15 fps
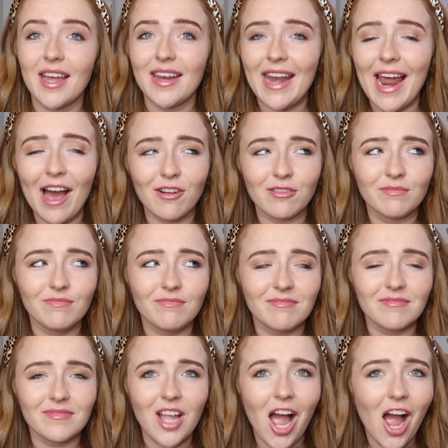Now,
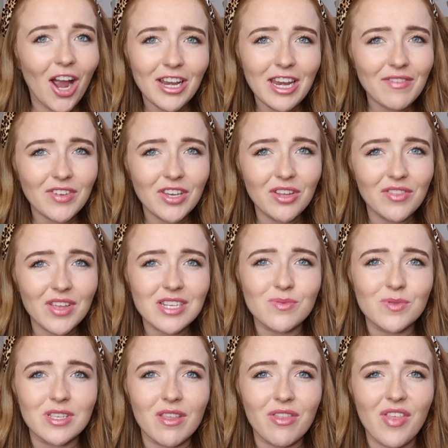I never knew this
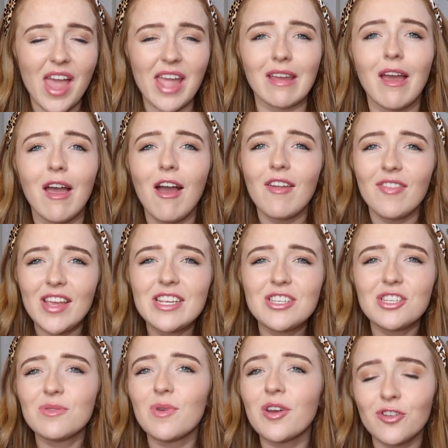was a thing. These
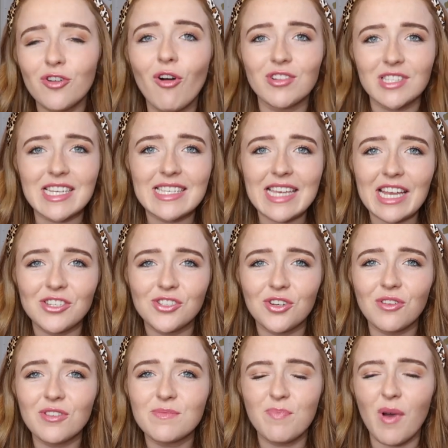two are not
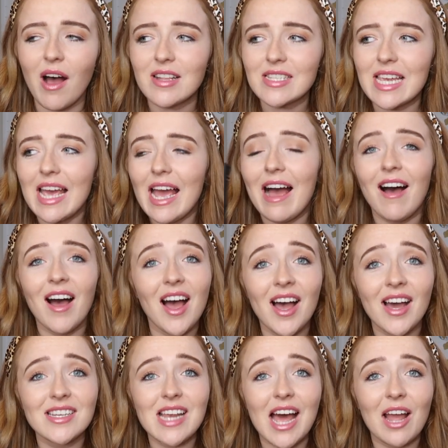essentials, but
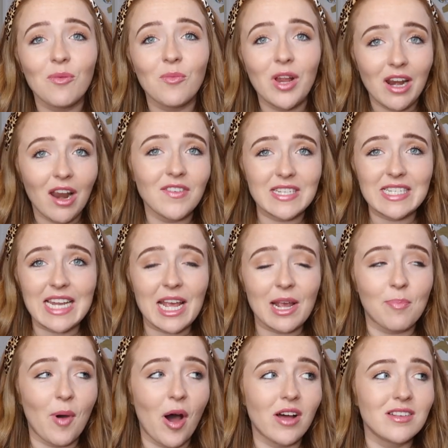at Erdang, we love a
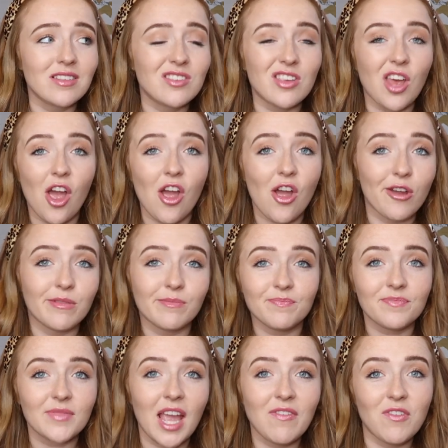slick bun, so
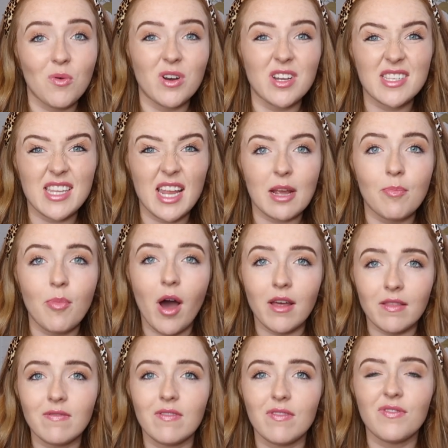if you want a slick
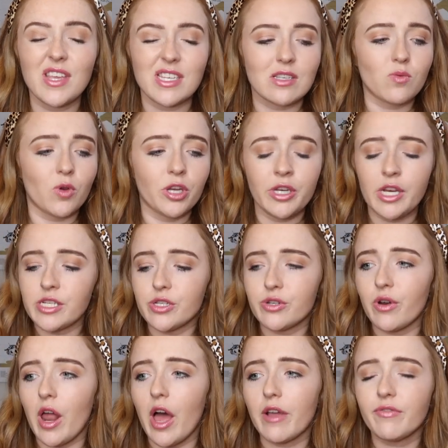bun, this is what you need in
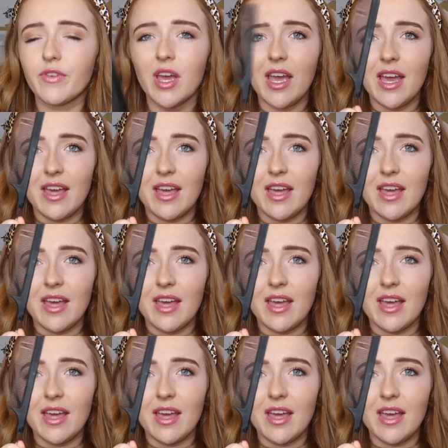your life.